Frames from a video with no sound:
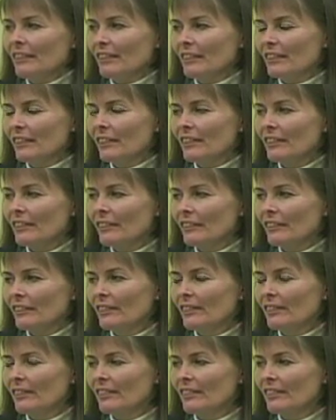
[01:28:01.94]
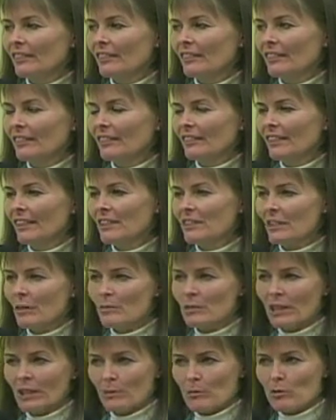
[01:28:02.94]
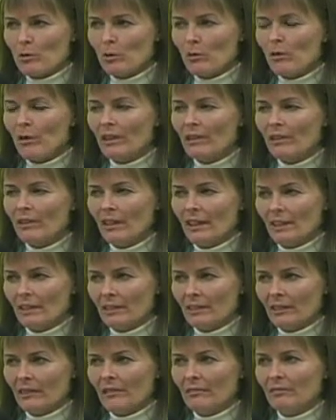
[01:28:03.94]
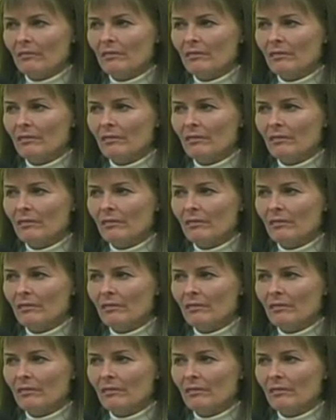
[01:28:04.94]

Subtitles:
Yeah, and sometimes though that can,